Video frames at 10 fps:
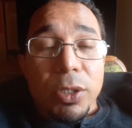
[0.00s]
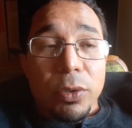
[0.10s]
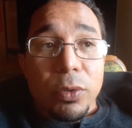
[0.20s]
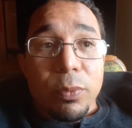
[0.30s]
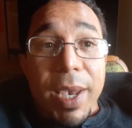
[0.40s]

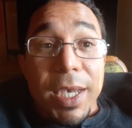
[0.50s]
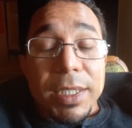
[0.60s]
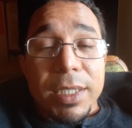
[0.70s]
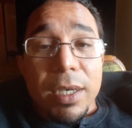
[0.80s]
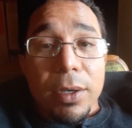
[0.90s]
to make a
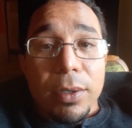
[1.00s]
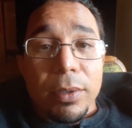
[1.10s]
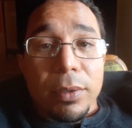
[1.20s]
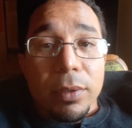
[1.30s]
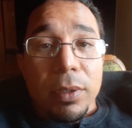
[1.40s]
sale.
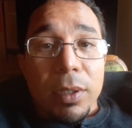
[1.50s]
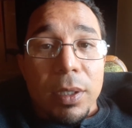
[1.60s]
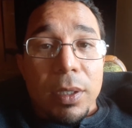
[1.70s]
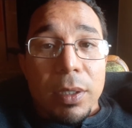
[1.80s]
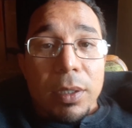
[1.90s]

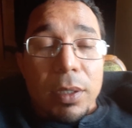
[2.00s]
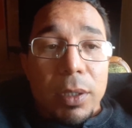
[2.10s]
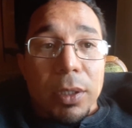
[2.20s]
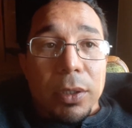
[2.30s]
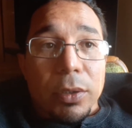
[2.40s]

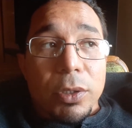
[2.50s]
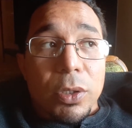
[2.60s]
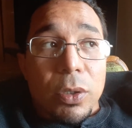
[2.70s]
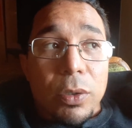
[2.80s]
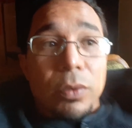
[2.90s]

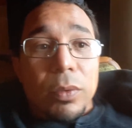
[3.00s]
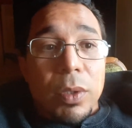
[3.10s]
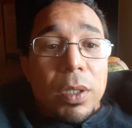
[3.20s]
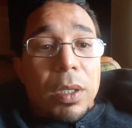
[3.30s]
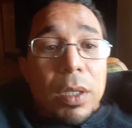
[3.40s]
So,
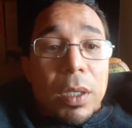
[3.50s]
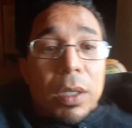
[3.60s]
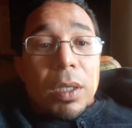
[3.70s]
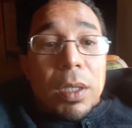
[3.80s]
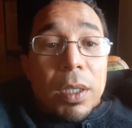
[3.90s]

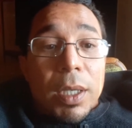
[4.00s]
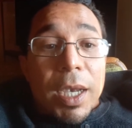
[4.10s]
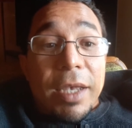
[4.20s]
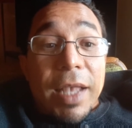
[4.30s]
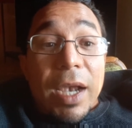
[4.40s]

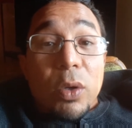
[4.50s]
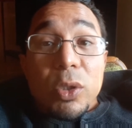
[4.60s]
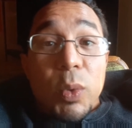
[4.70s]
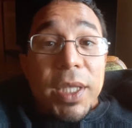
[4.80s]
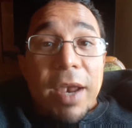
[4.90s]
and that
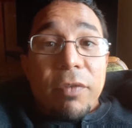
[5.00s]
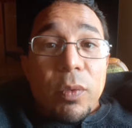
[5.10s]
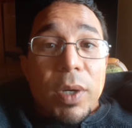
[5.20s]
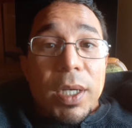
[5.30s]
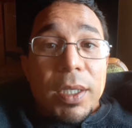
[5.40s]
goes with
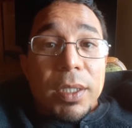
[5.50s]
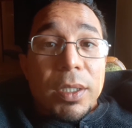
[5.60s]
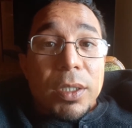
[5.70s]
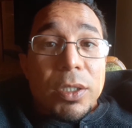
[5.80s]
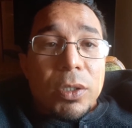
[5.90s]
everyone.
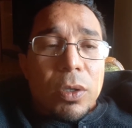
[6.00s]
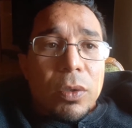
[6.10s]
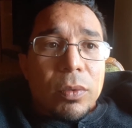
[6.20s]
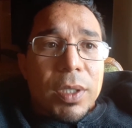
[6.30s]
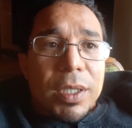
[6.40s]

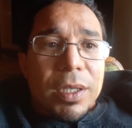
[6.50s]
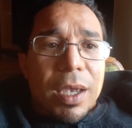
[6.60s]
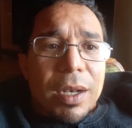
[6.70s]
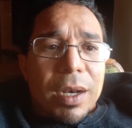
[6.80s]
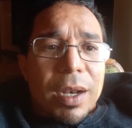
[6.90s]
So,
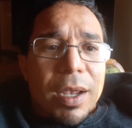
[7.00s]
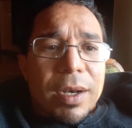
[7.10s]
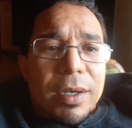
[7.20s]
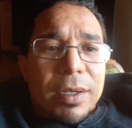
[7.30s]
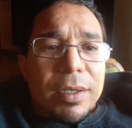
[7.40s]

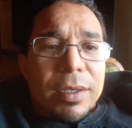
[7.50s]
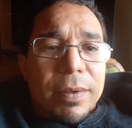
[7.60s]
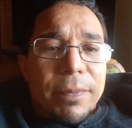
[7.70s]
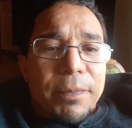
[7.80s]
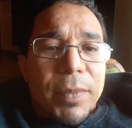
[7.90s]
and
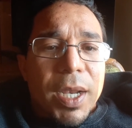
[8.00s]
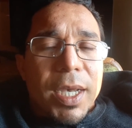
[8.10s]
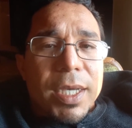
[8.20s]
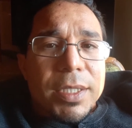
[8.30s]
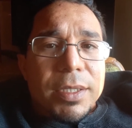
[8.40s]
I
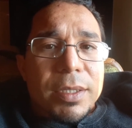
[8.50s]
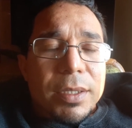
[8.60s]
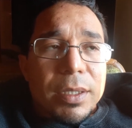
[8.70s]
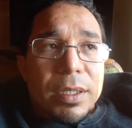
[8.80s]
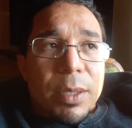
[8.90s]
guess
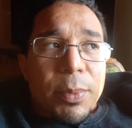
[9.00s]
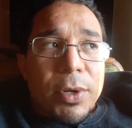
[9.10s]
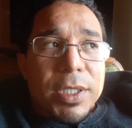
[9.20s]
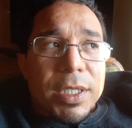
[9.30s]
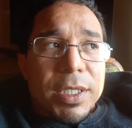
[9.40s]
the
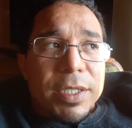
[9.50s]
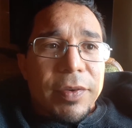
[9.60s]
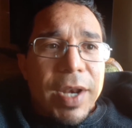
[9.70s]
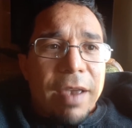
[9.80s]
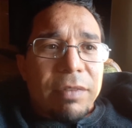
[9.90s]
person doesn't
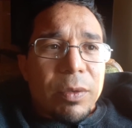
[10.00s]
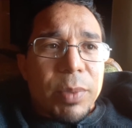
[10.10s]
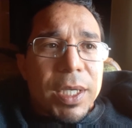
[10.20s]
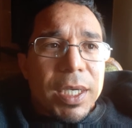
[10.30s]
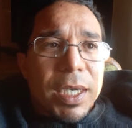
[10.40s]
even have to
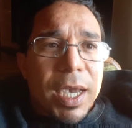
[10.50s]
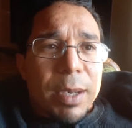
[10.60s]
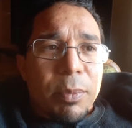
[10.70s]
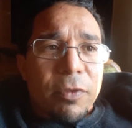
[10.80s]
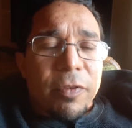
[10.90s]
be
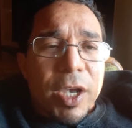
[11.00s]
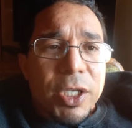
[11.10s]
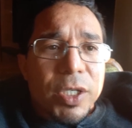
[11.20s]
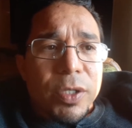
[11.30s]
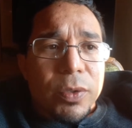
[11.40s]
a
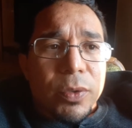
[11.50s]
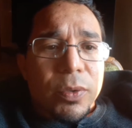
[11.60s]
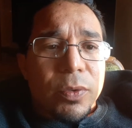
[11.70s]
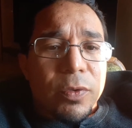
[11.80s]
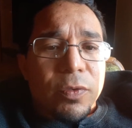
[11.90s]

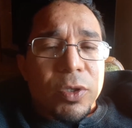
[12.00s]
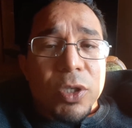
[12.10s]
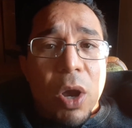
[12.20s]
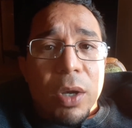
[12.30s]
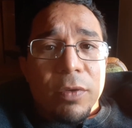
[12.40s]
professional
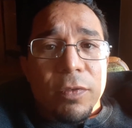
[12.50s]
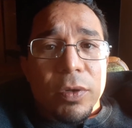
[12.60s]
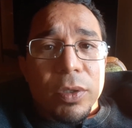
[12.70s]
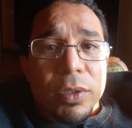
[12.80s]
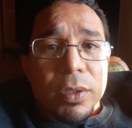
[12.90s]

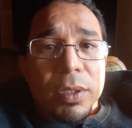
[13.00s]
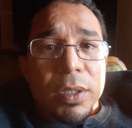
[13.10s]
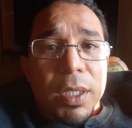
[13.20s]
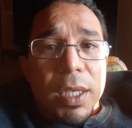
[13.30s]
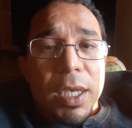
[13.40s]
photographer.
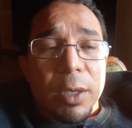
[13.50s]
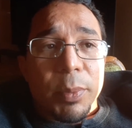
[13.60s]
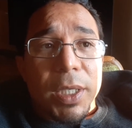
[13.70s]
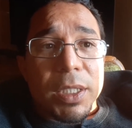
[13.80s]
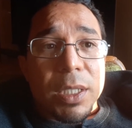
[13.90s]
It could
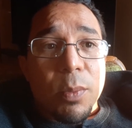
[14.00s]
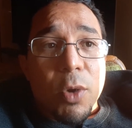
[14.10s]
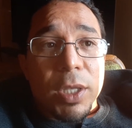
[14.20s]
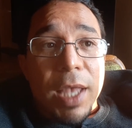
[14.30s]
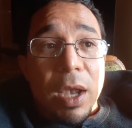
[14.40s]
be
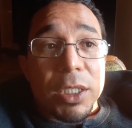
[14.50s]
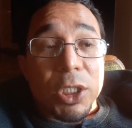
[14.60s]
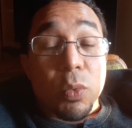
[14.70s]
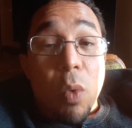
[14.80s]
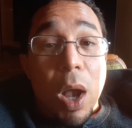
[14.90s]
someone that
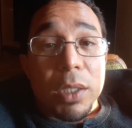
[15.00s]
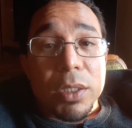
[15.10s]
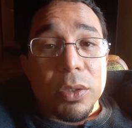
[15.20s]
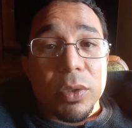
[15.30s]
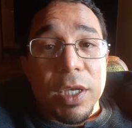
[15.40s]
just
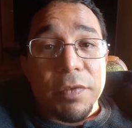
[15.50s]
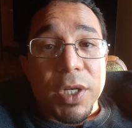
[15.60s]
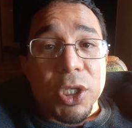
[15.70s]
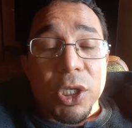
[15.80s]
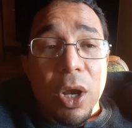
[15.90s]
wants to give it
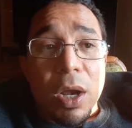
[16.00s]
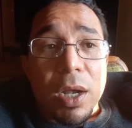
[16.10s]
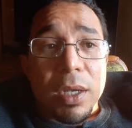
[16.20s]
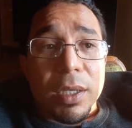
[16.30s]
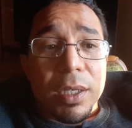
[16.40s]
a
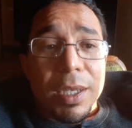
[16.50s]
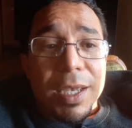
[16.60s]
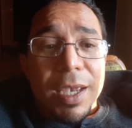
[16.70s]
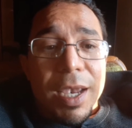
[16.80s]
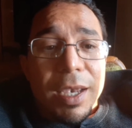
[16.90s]
shot.
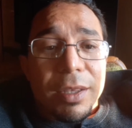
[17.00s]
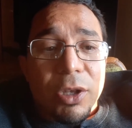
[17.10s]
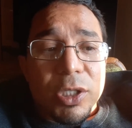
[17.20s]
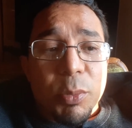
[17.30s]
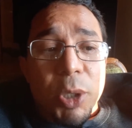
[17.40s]

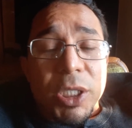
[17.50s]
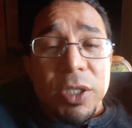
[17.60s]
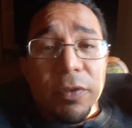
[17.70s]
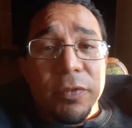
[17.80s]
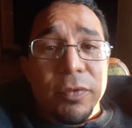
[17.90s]
There's a bunch
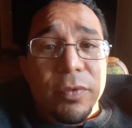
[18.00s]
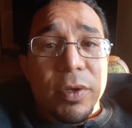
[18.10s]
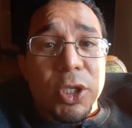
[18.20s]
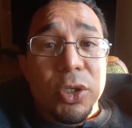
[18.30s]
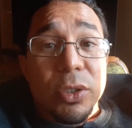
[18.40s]
of
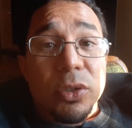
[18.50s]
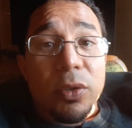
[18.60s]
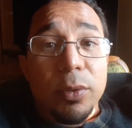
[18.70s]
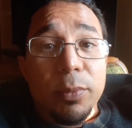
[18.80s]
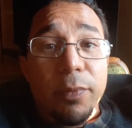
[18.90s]

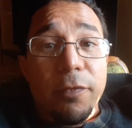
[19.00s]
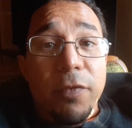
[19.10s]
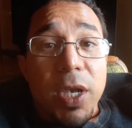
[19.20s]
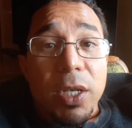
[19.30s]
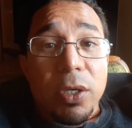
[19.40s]
YouTube
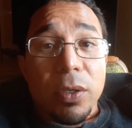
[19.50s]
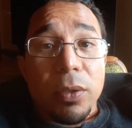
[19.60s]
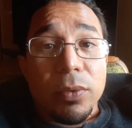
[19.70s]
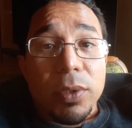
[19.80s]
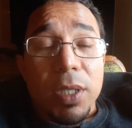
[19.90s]

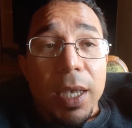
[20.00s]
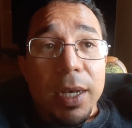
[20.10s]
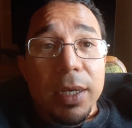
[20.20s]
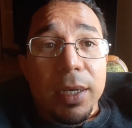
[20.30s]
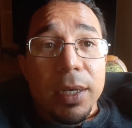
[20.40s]
videos,
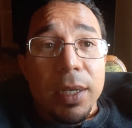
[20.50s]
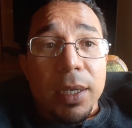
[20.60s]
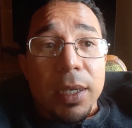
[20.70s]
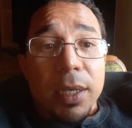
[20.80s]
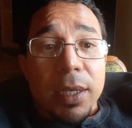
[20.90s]
and
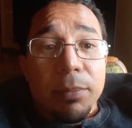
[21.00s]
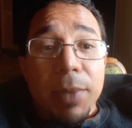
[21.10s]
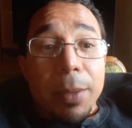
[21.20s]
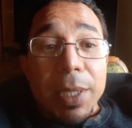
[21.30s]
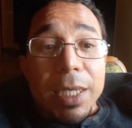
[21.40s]

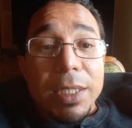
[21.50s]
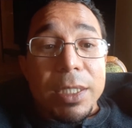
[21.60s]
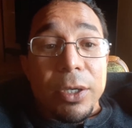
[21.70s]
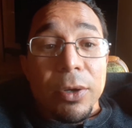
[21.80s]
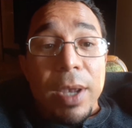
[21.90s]
maybe
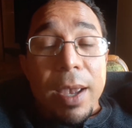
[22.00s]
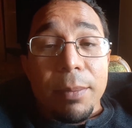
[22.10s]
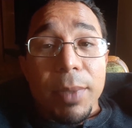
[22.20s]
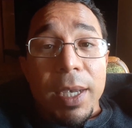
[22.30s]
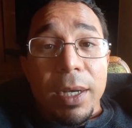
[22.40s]

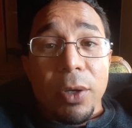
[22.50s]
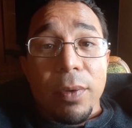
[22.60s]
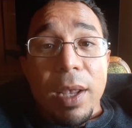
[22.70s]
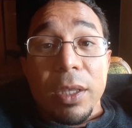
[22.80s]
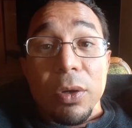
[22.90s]
Instagram can
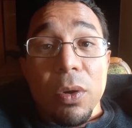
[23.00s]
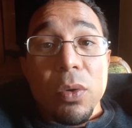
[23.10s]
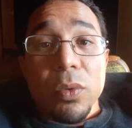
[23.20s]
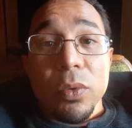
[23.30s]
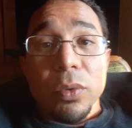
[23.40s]
create their
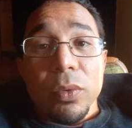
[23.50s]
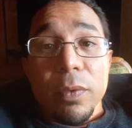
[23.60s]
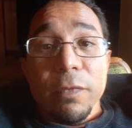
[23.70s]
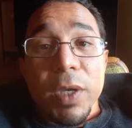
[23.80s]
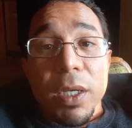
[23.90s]
own
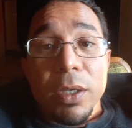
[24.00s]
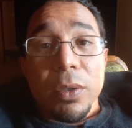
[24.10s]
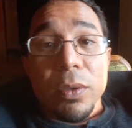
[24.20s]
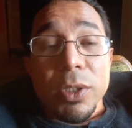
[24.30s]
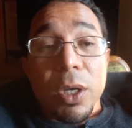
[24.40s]

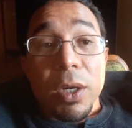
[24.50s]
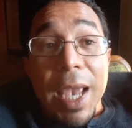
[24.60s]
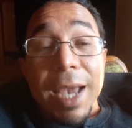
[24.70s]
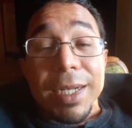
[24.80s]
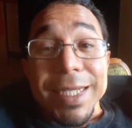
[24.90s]
videos on
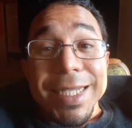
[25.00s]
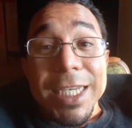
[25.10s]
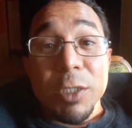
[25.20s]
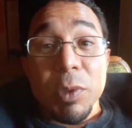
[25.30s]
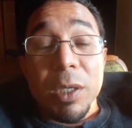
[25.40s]
how to
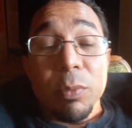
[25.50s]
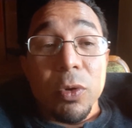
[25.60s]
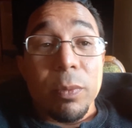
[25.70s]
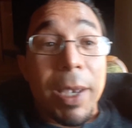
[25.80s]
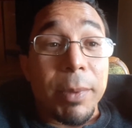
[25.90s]
teach
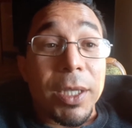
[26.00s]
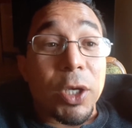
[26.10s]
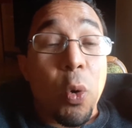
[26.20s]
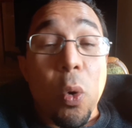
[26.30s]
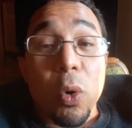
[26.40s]
people. Maybe
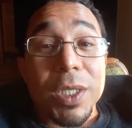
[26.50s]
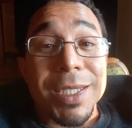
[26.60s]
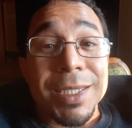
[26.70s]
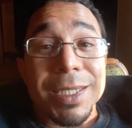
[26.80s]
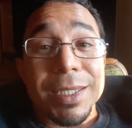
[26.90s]

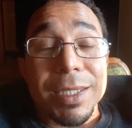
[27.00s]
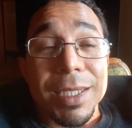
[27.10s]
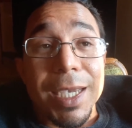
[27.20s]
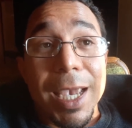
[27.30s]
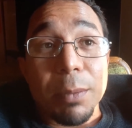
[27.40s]
courses
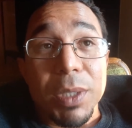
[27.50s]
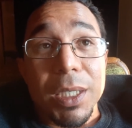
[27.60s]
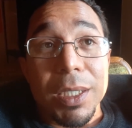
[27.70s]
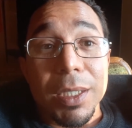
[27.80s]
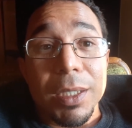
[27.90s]
can
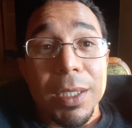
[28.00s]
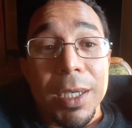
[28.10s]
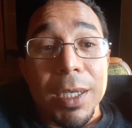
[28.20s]
be